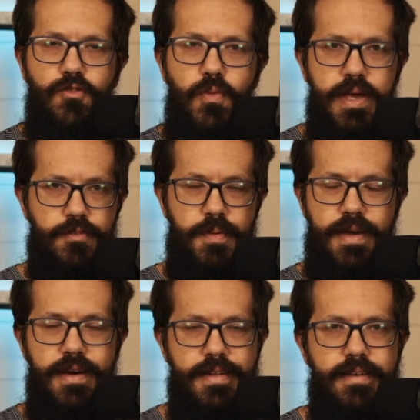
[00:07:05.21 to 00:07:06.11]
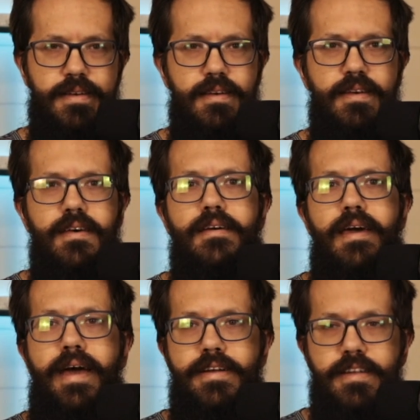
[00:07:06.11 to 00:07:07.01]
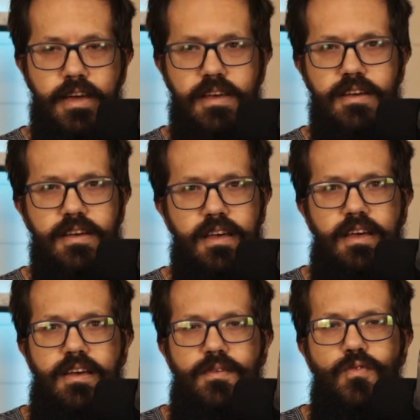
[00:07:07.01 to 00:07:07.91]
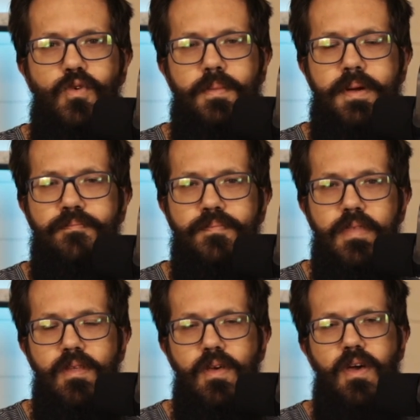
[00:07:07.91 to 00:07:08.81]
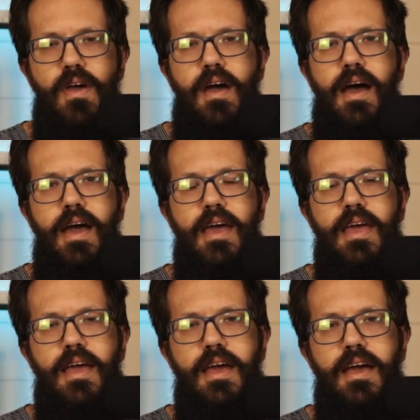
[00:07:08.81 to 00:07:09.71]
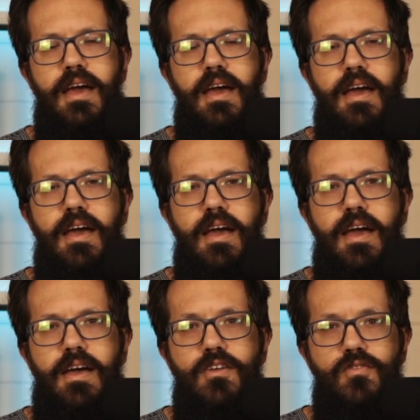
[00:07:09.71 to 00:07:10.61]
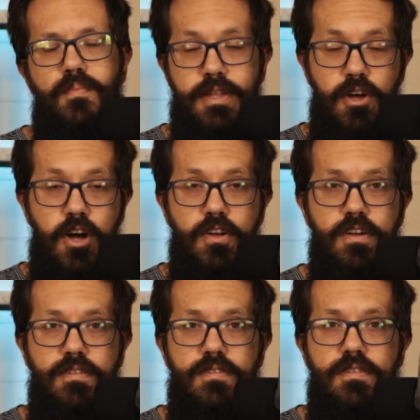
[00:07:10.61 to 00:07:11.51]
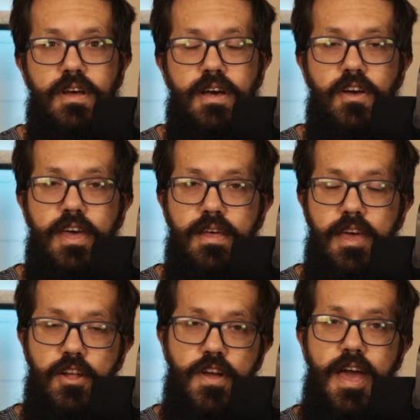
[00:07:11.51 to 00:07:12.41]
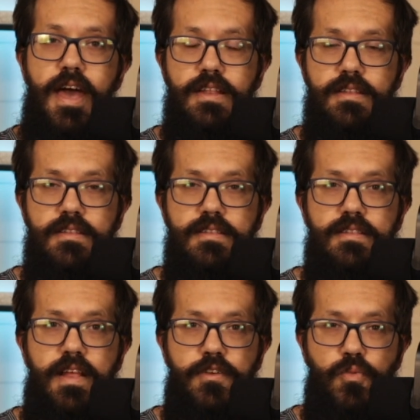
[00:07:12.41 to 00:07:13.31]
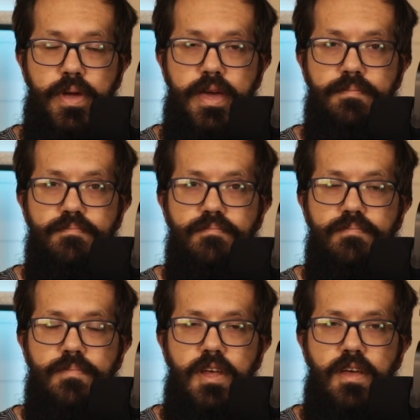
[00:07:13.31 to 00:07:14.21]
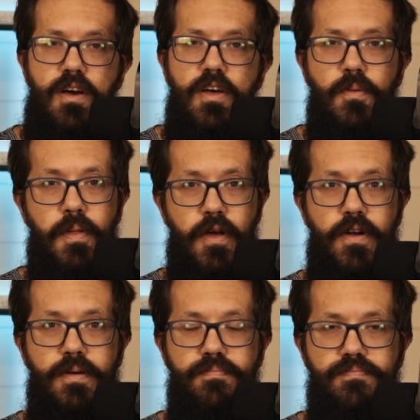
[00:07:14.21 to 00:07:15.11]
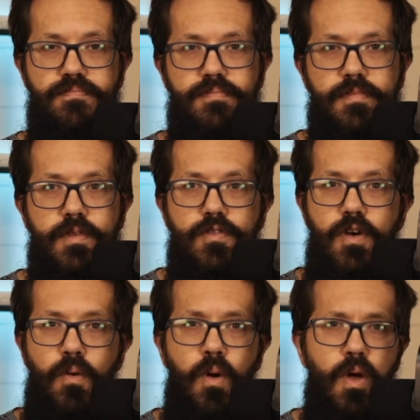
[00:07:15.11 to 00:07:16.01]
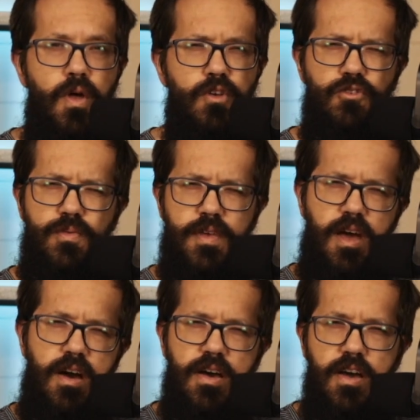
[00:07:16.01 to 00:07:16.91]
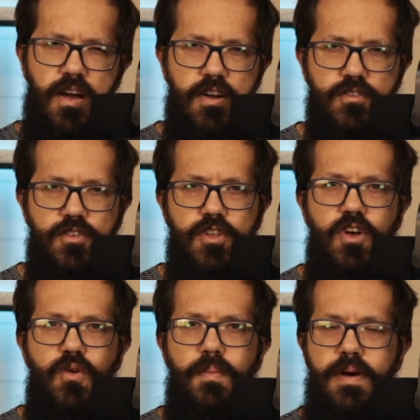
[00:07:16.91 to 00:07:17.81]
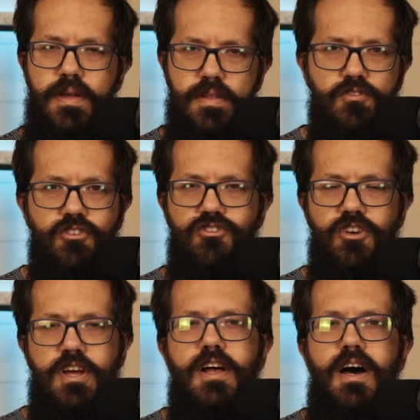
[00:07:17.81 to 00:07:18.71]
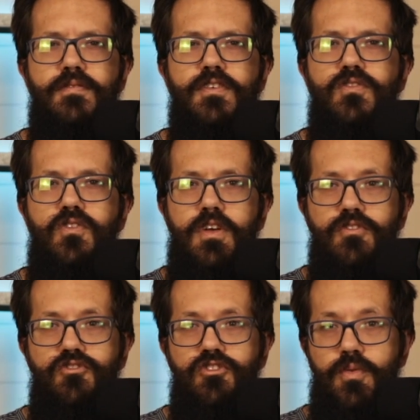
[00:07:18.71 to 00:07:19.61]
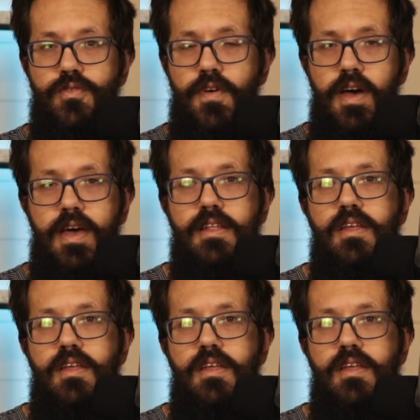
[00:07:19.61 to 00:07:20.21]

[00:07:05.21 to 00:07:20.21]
week's been kind of hectic for me. I My daughter hit her head last weekend on the playground. So she was like, "Oh, it hurts," but she shook it off and she was fine.